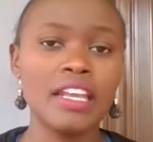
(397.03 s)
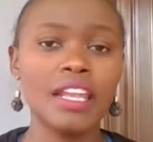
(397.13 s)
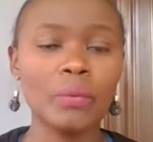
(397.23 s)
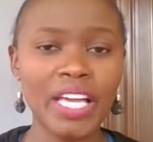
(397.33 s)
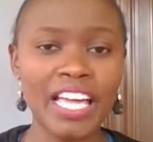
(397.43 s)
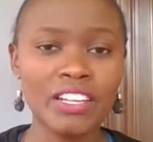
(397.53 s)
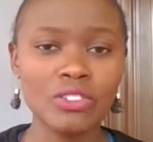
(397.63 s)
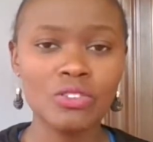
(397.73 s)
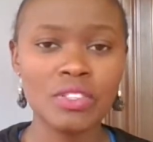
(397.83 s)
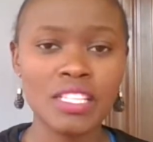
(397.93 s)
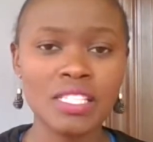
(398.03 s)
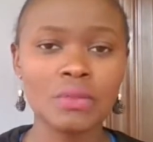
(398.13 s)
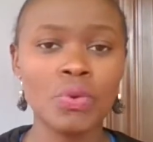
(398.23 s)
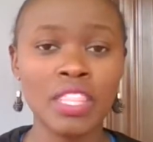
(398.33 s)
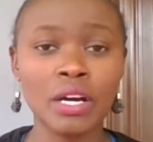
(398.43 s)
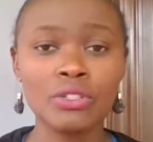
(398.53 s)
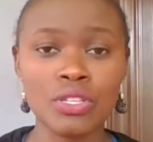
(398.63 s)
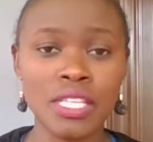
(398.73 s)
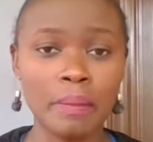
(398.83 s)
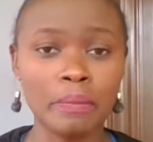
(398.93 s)
Now, we cannot do this without your
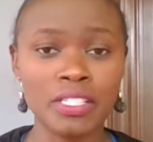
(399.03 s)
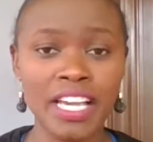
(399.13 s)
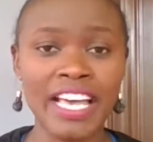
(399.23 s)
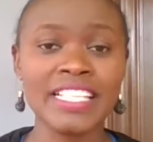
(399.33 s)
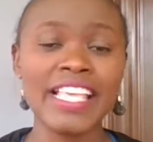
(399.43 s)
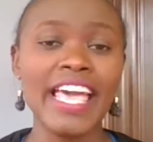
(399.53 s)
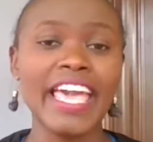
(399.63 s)
support, guys,